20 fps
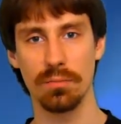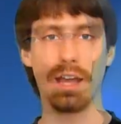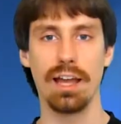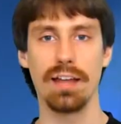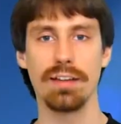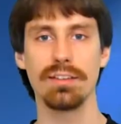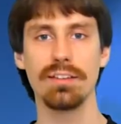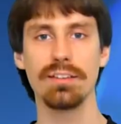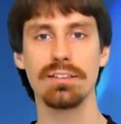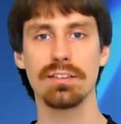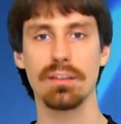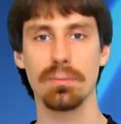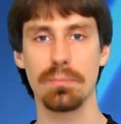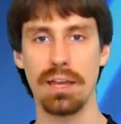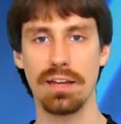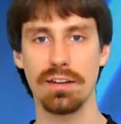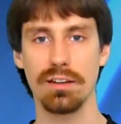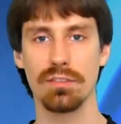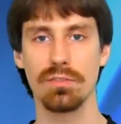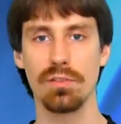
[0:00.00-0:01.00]
And these
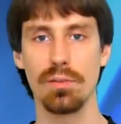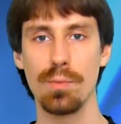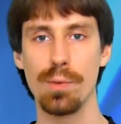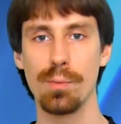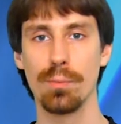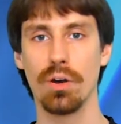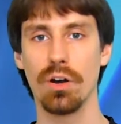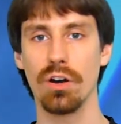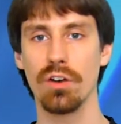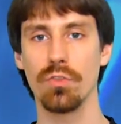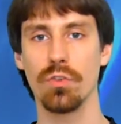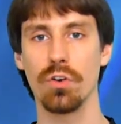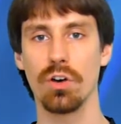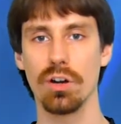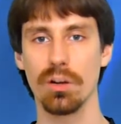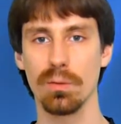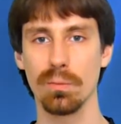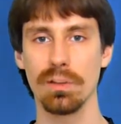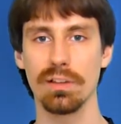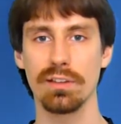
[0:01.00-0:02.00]
schematics will be more
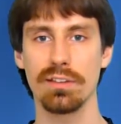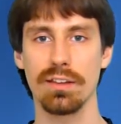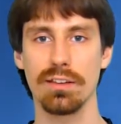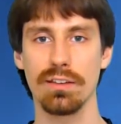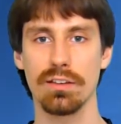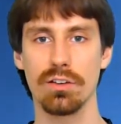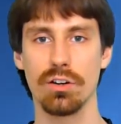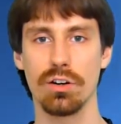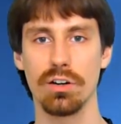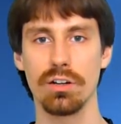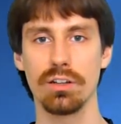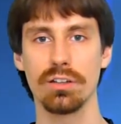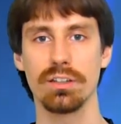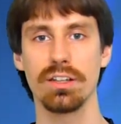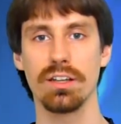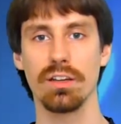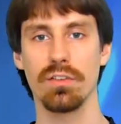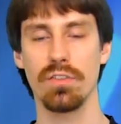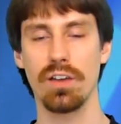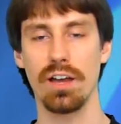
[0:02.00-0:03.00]
affordable than the current
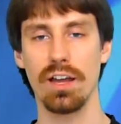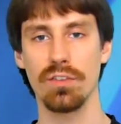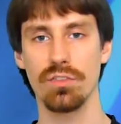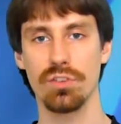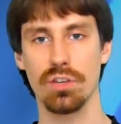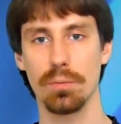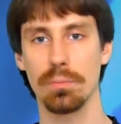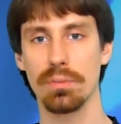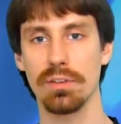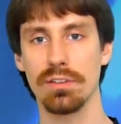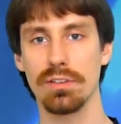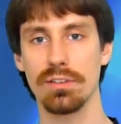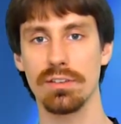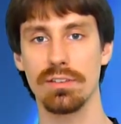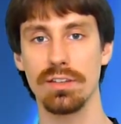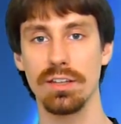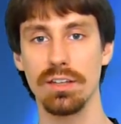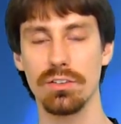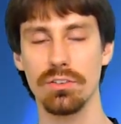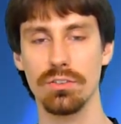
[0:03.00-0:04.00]
tier 5 ships in the
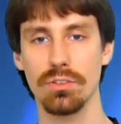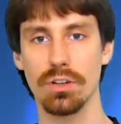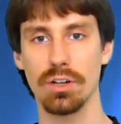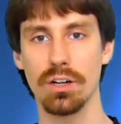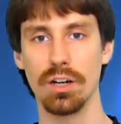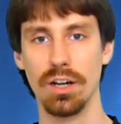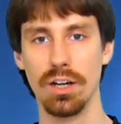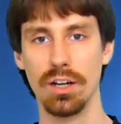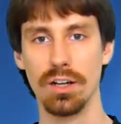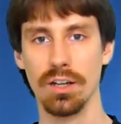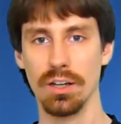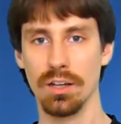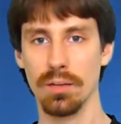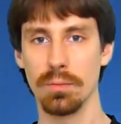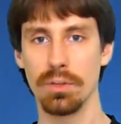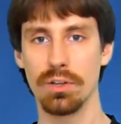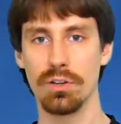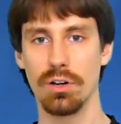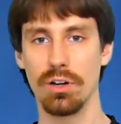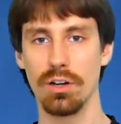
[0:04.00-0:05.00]
C-Store,
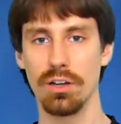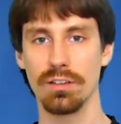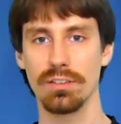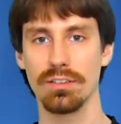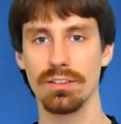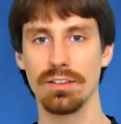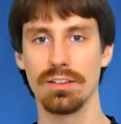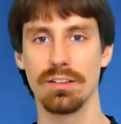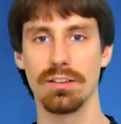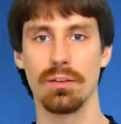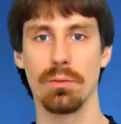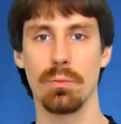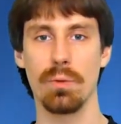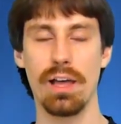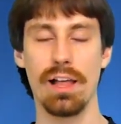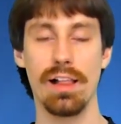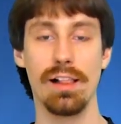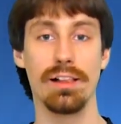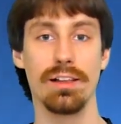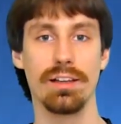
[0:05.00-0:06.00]
because,
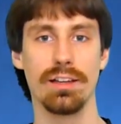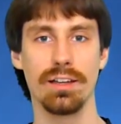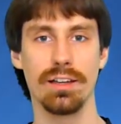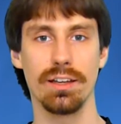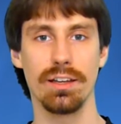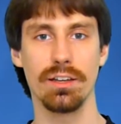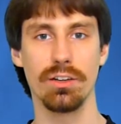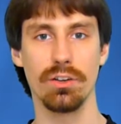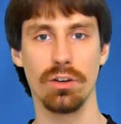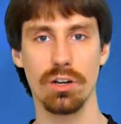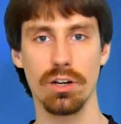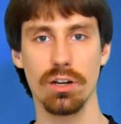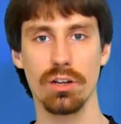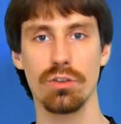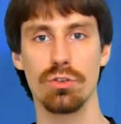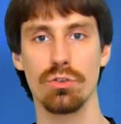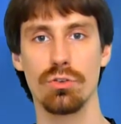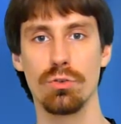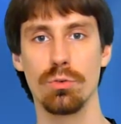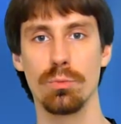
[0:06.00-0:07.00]
well, in
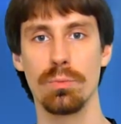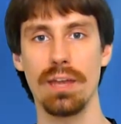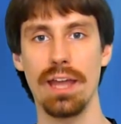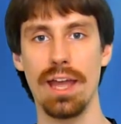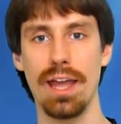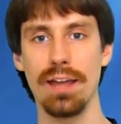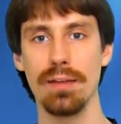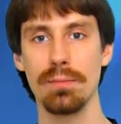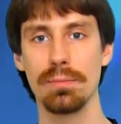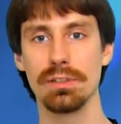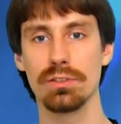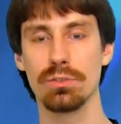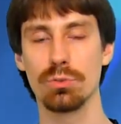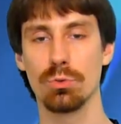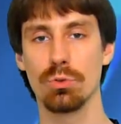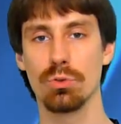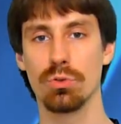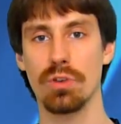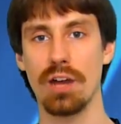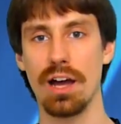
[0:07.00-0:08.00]
order to be able to
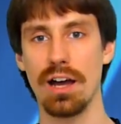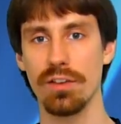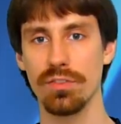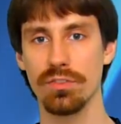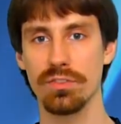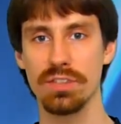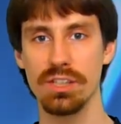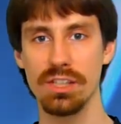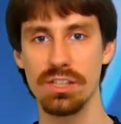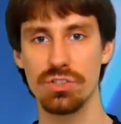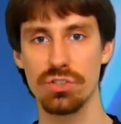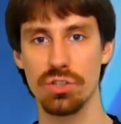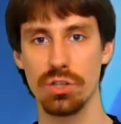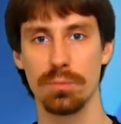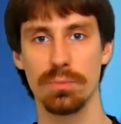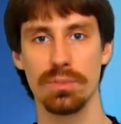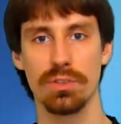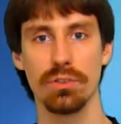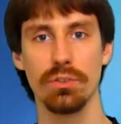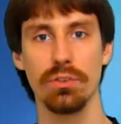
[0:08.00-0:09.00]
craft these
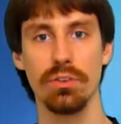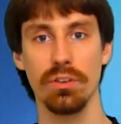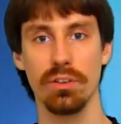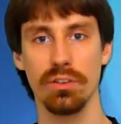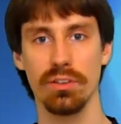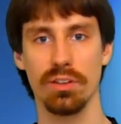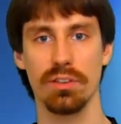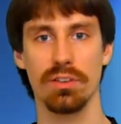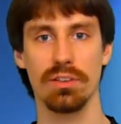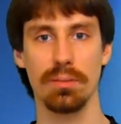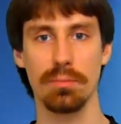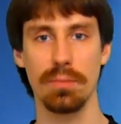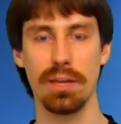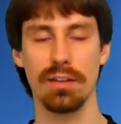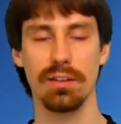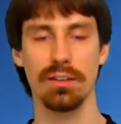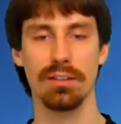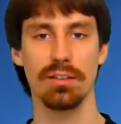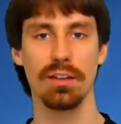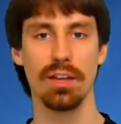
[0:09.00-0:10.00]
ships using the
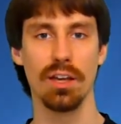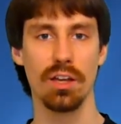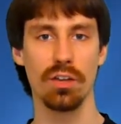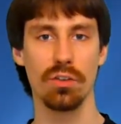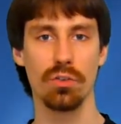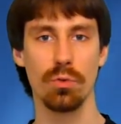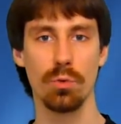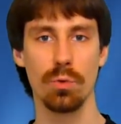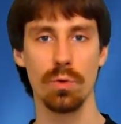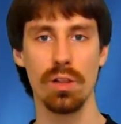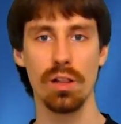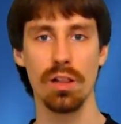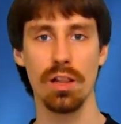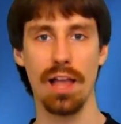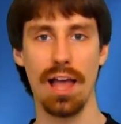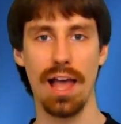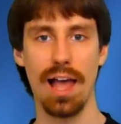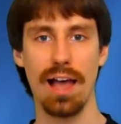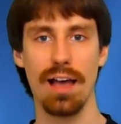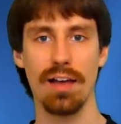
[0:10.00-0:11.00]
schematics, you will
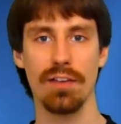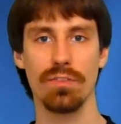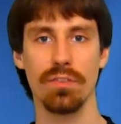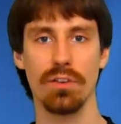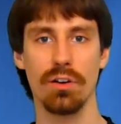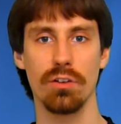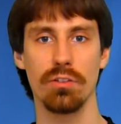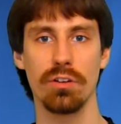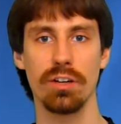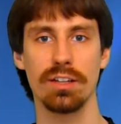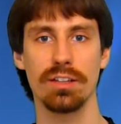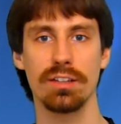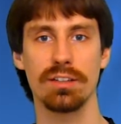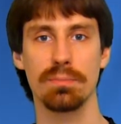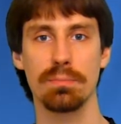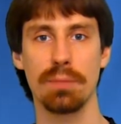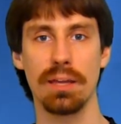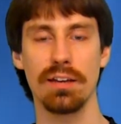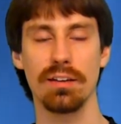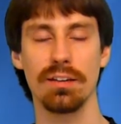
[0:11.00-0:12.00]
have already
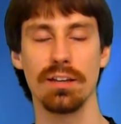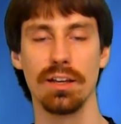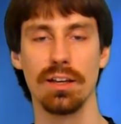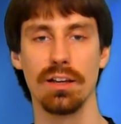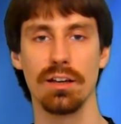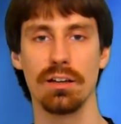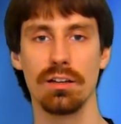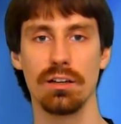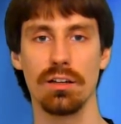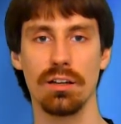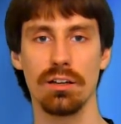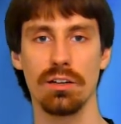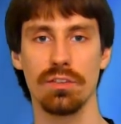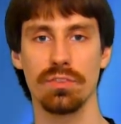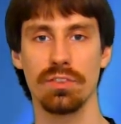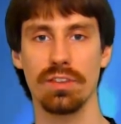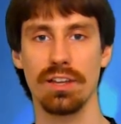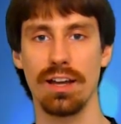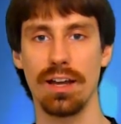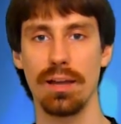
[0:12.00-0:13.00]
spent a lot
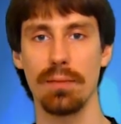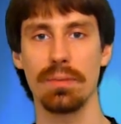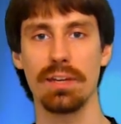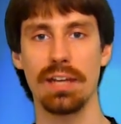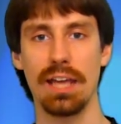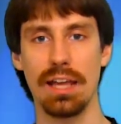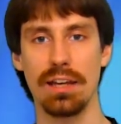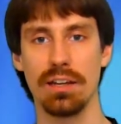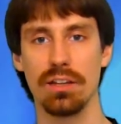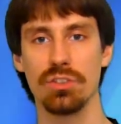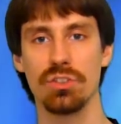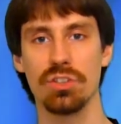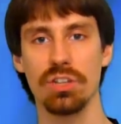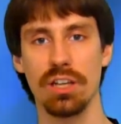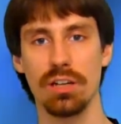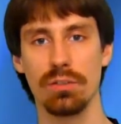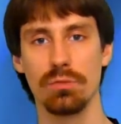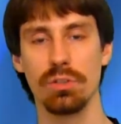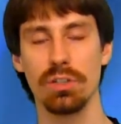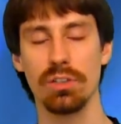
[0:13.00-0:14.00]
of time and energy
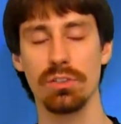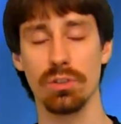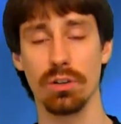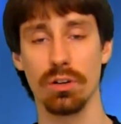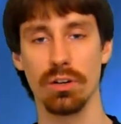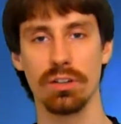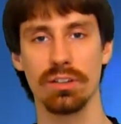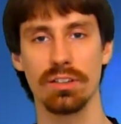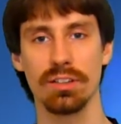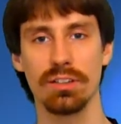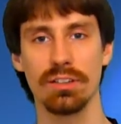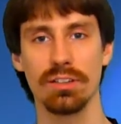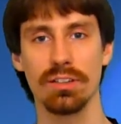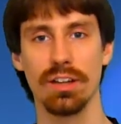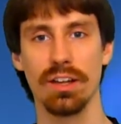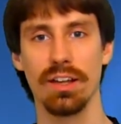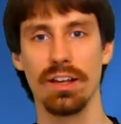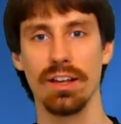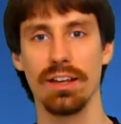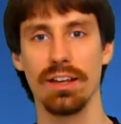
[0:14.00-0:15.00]
and resources
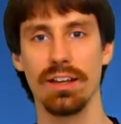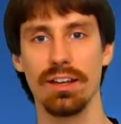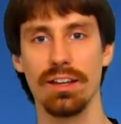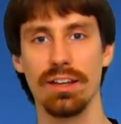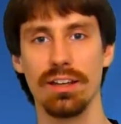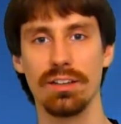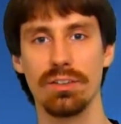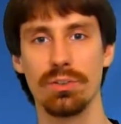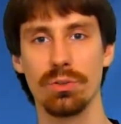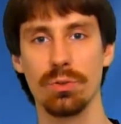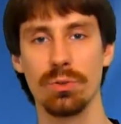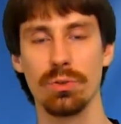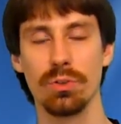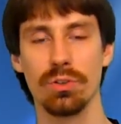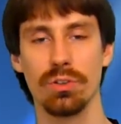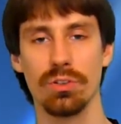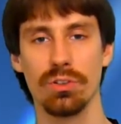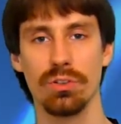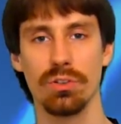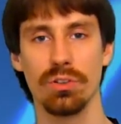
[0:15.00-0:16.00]

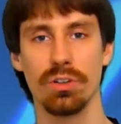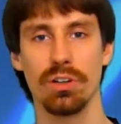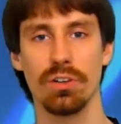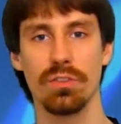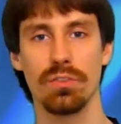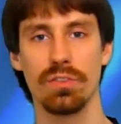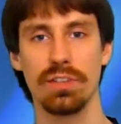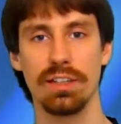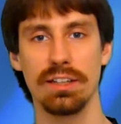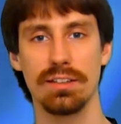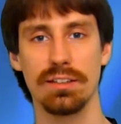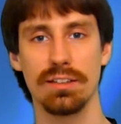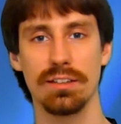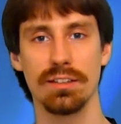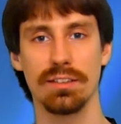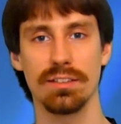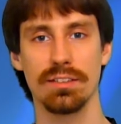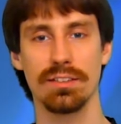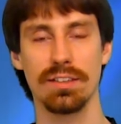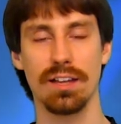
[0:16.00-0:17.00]
into your fleet
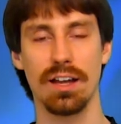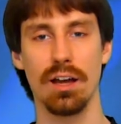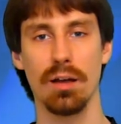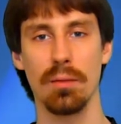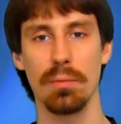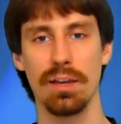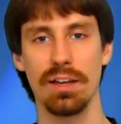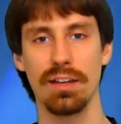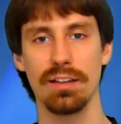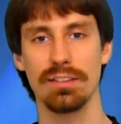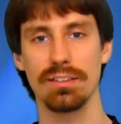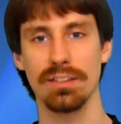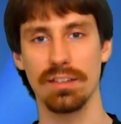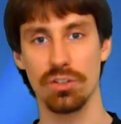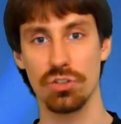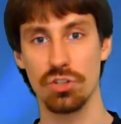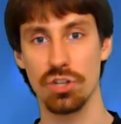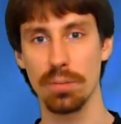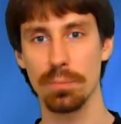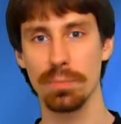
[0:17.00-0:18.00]
starbase and
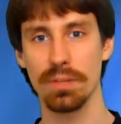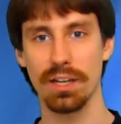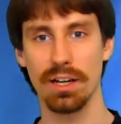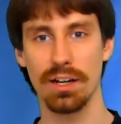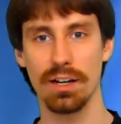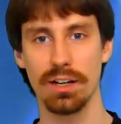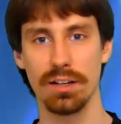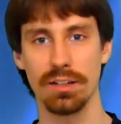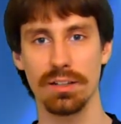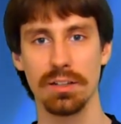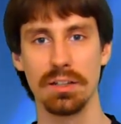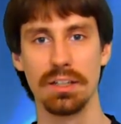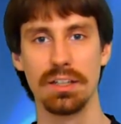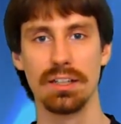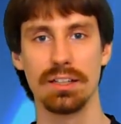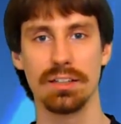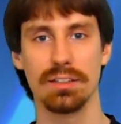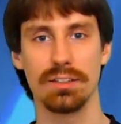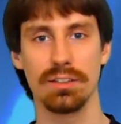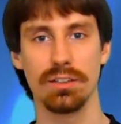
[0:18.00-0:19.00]
shipyard,
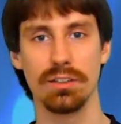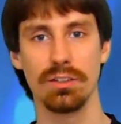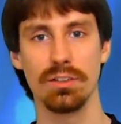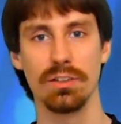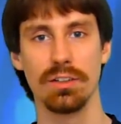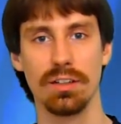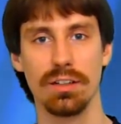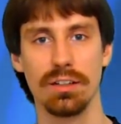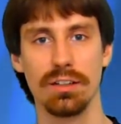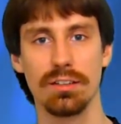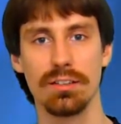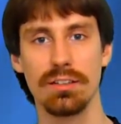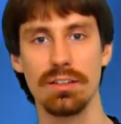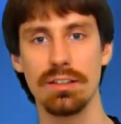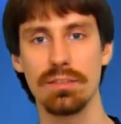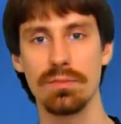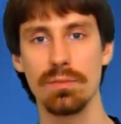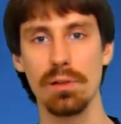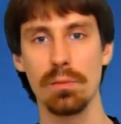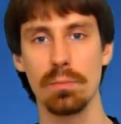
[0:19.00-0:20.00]
so
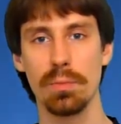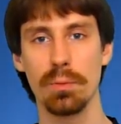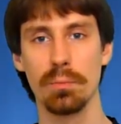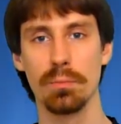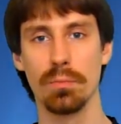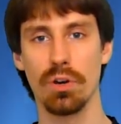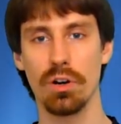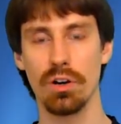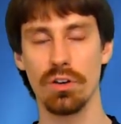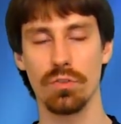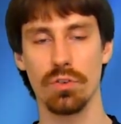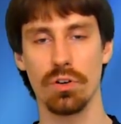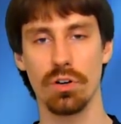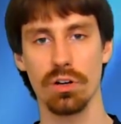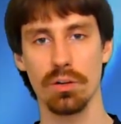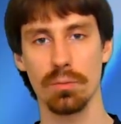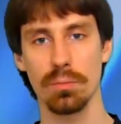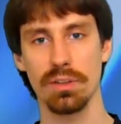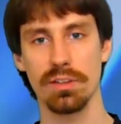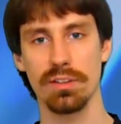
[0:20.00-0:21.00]
these will be more
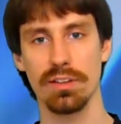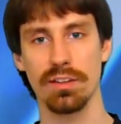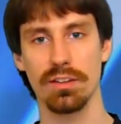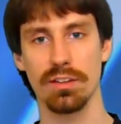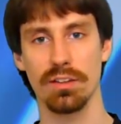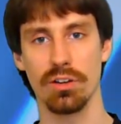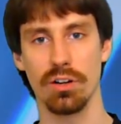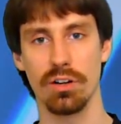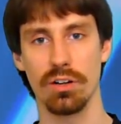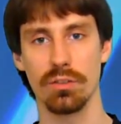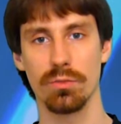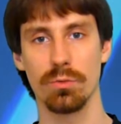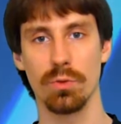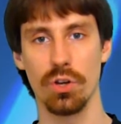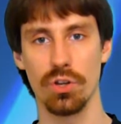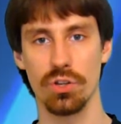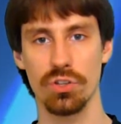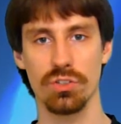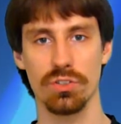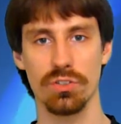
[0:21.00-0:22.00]
affordable than the current
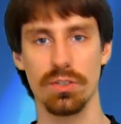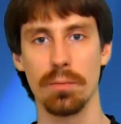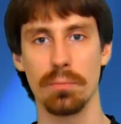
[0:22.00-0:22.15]
versions.